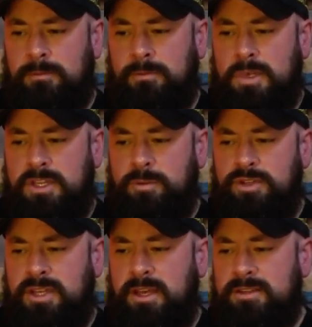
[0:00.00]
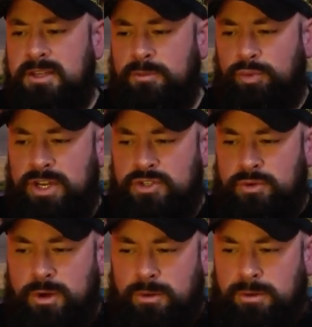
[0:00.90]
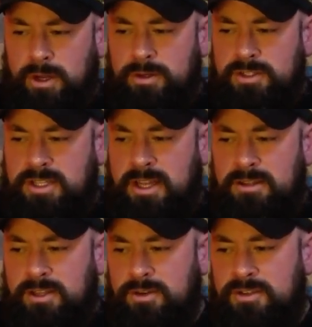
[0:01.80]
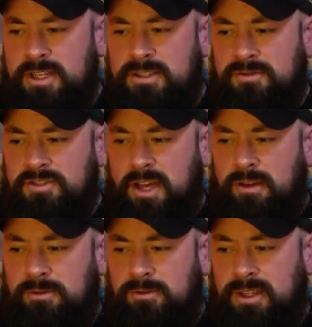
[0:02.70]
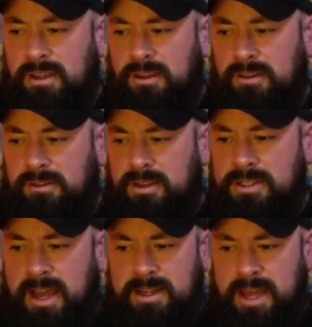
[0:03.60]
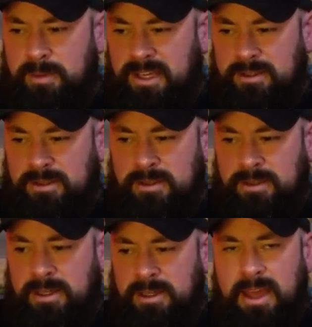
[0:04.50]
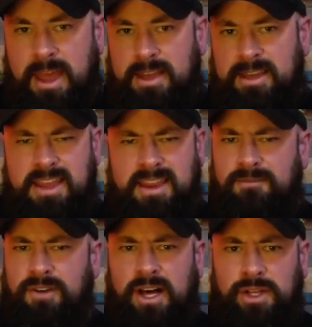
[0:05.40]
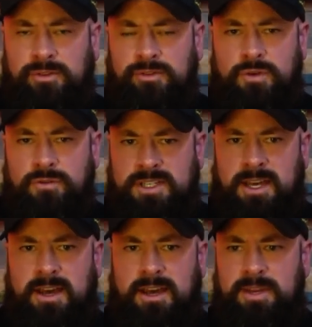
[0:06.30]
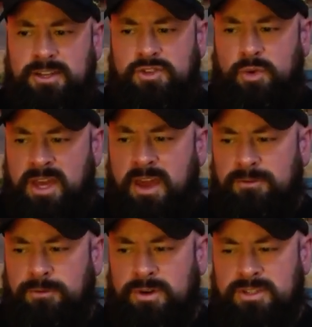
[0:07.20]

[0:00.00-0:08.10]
And then number 10 is to embrace growth. Understand that your sense of self is dynamic and it evolves over time, and it's okay for it